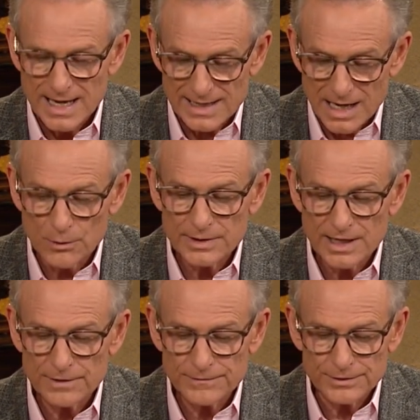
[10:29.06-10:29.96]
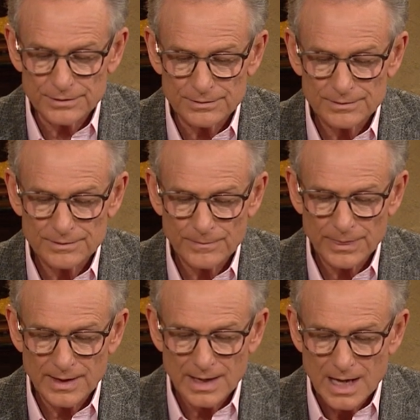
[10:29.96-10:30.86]
and I will care for you.
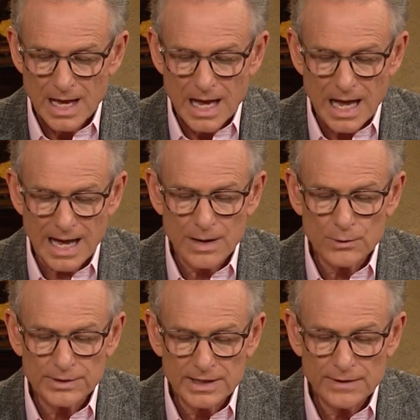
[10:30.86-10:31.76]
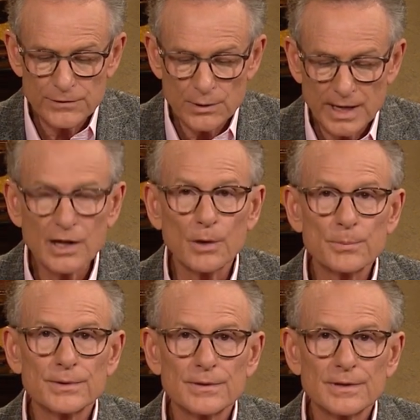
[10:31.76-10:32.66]
I will give you
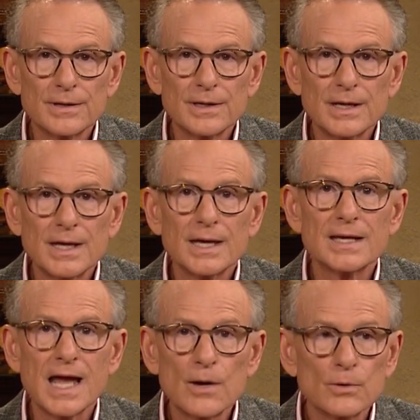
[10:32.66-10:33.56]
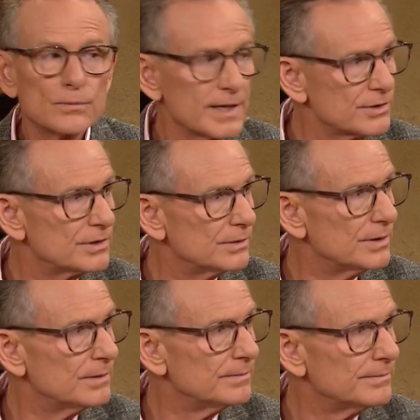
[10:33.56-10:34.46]
help, and I will rescue you.